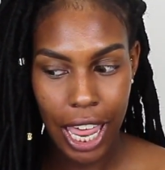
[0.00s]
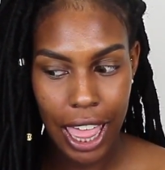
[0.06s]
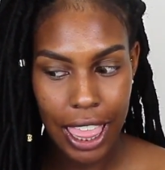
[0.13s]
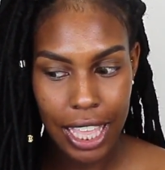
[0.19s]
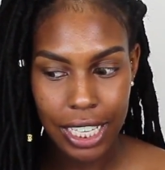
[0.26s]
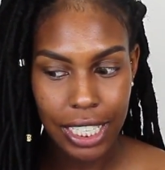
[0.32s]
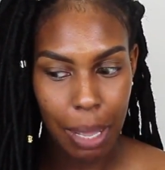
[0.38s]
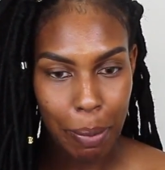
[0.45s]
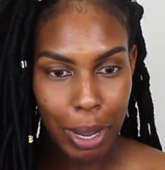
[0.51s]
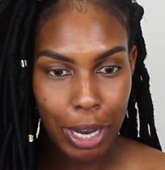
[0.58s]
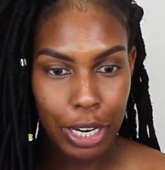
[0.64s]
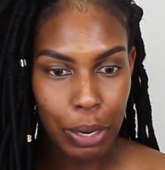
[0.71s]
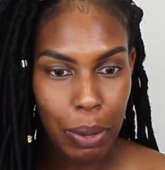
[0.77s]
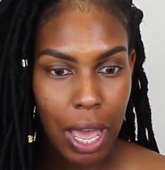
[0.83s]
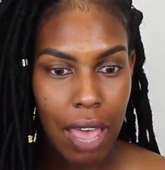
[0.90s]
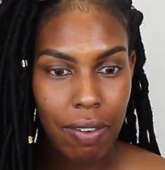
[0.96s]
This time I
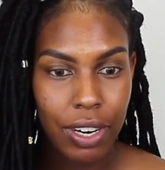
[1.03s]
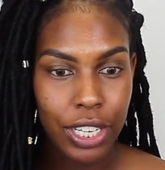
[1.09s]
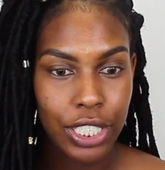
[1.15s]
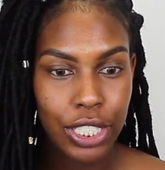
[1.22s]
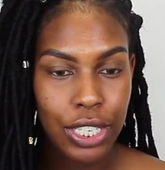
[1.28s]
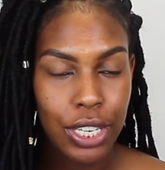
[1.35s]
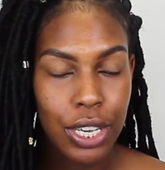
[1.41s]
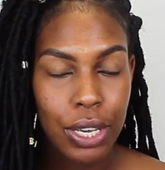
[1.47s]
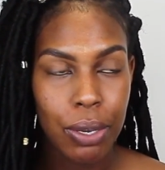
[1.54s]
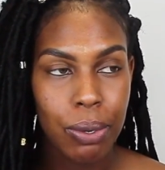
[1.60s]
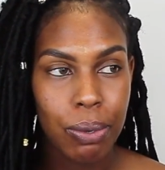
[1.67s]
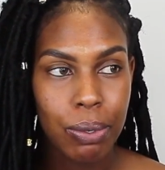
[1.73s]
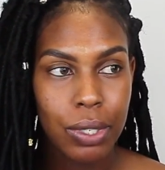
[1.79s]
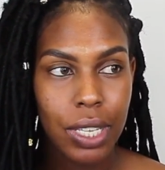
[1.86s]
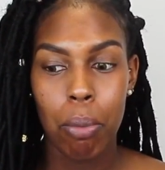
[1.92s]
don't have an excuse.